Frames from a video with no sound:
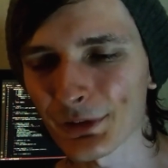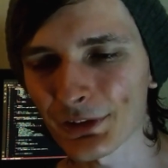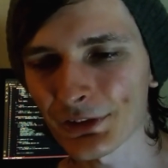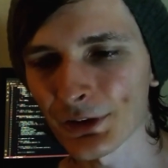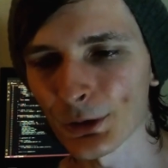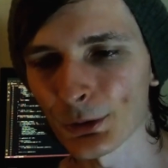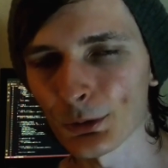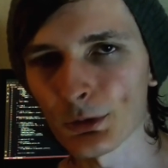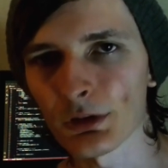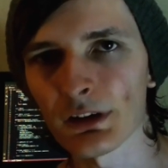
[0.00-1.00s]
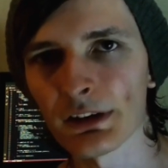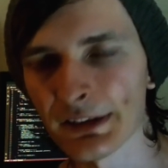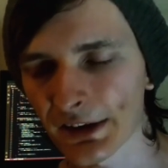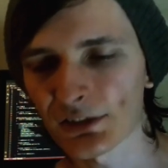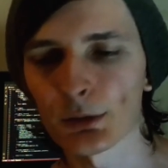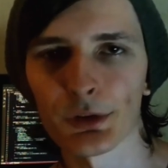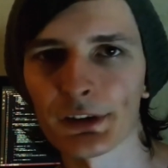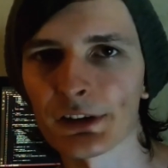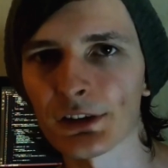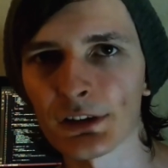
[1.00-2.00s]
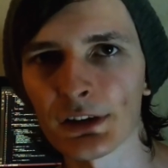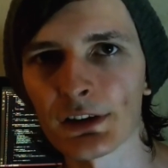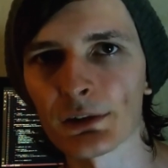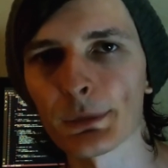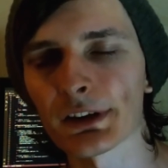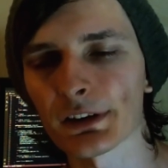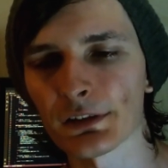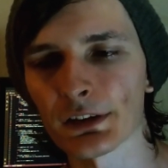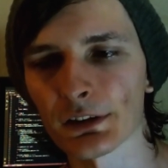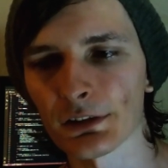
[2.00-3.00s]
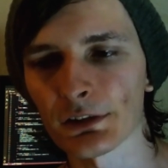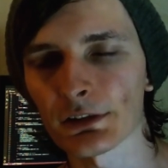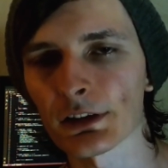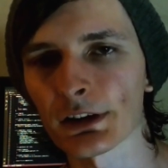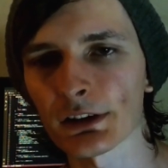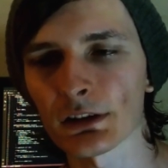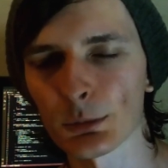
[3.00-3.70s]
So next up on the agenda is making things like